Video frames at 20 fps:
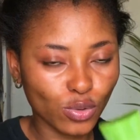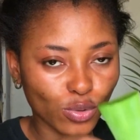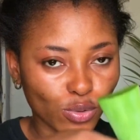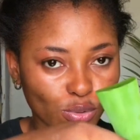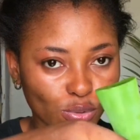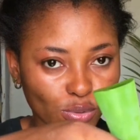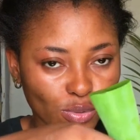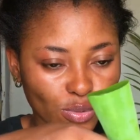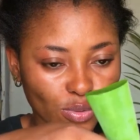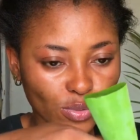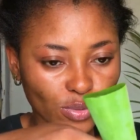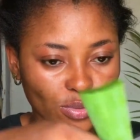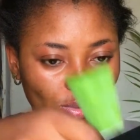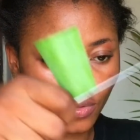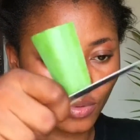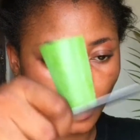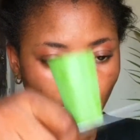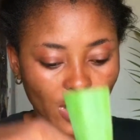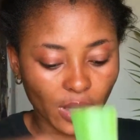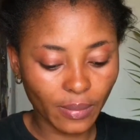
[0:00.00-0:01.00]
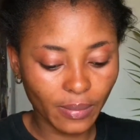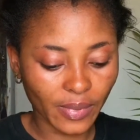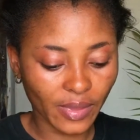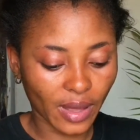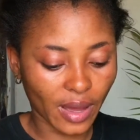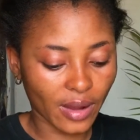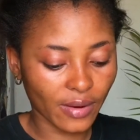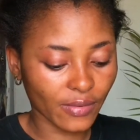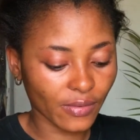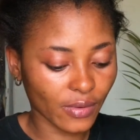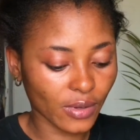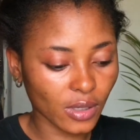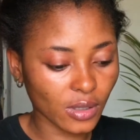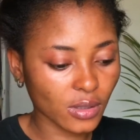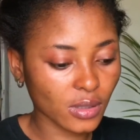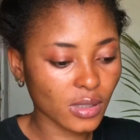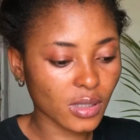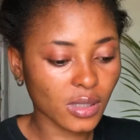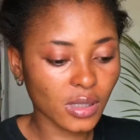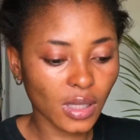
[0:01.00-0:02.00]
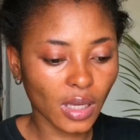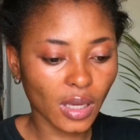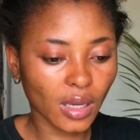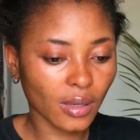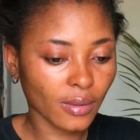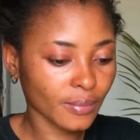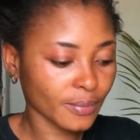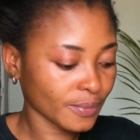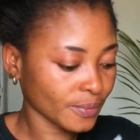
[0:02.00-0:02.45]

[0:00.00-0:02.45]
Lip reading: to keep back for you to see.